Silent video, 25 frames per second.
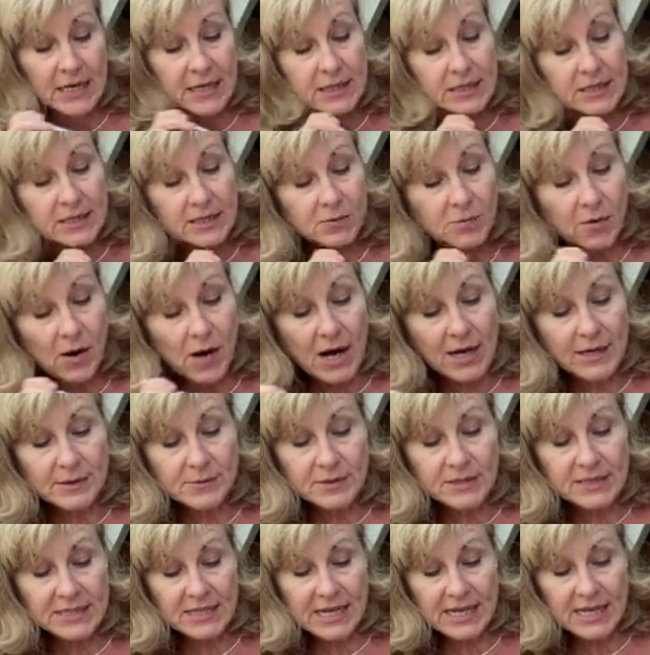So I
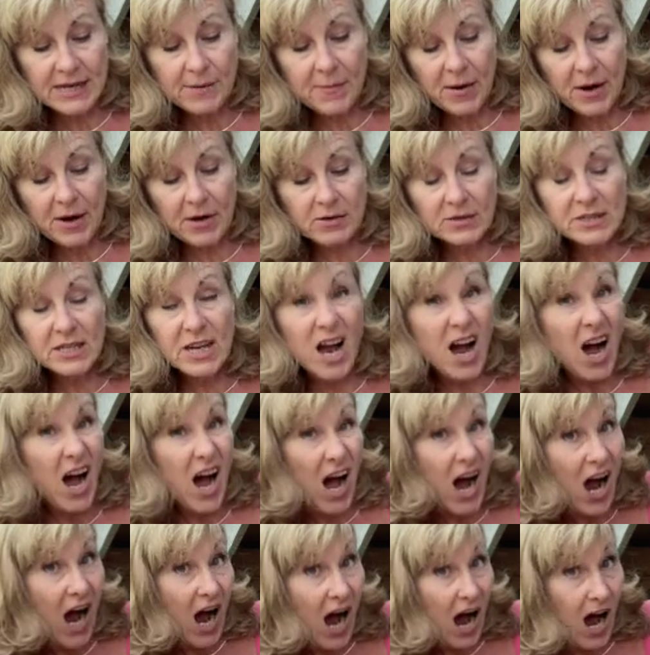would take about
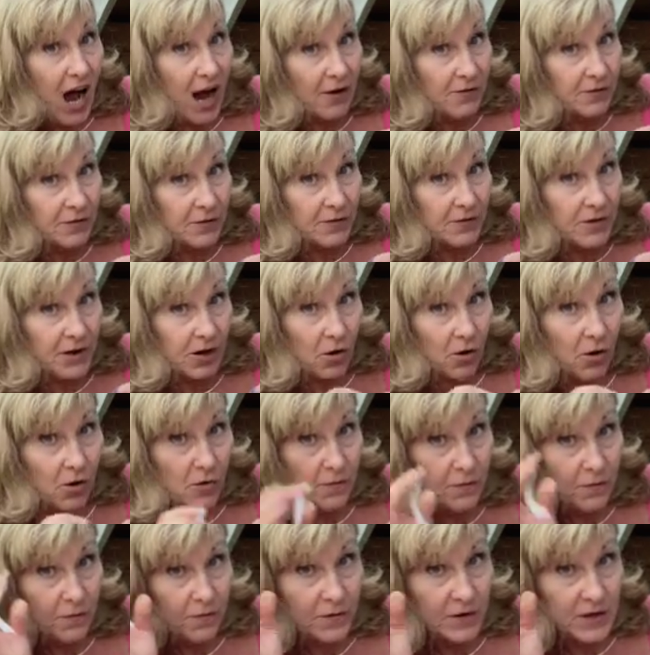half of it off
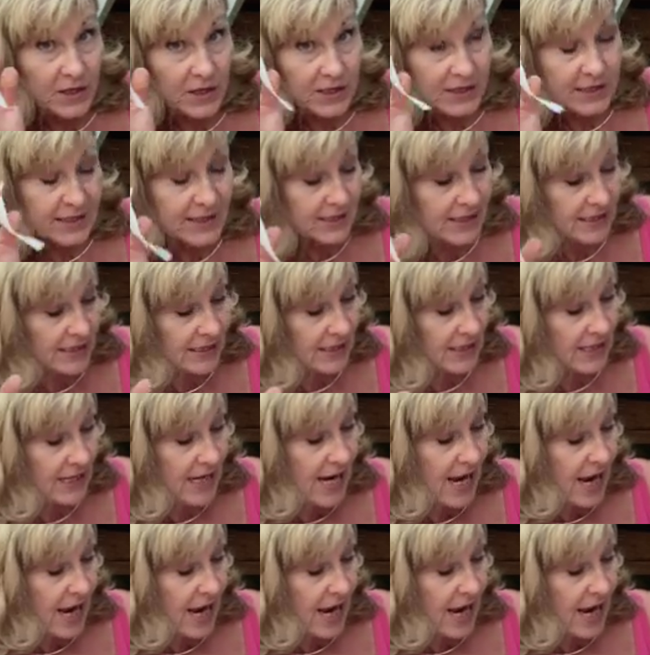first